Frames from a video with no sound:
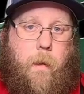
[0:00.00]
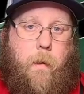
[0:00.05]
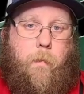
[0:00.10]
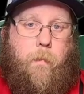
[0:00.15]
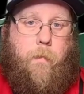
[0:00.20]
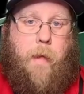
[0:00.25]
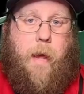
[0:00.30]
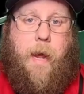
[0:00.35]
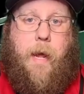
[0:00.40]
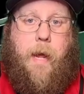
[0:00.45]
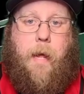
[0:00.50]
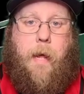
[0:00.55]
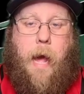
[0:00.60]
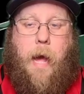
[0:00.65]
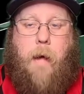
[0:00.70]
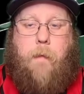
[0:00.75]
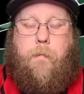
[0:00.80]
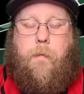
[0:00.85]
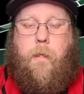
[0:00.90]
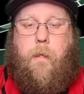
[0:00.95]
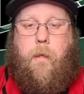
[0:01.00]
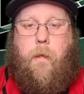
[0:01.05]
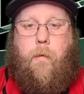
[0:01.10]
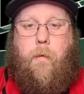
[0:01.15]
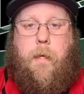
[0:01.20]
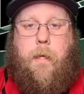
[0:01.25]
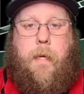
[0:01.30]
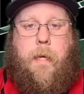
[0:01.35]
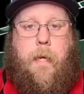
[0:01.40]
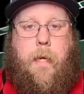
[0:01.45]
They absolutely
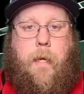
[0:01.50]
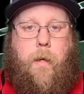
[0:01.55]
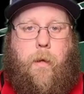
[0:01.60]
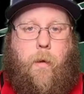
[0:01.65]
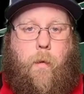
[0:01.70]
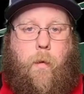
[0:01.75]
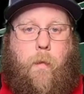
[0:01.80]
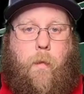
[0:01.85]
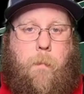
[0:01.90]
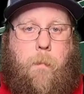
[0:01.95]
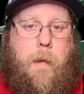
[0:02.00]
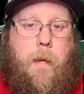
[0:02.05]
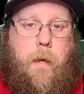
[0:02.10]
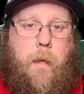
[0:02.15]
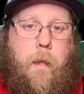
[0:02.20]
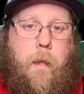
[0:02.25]
killed the middle of the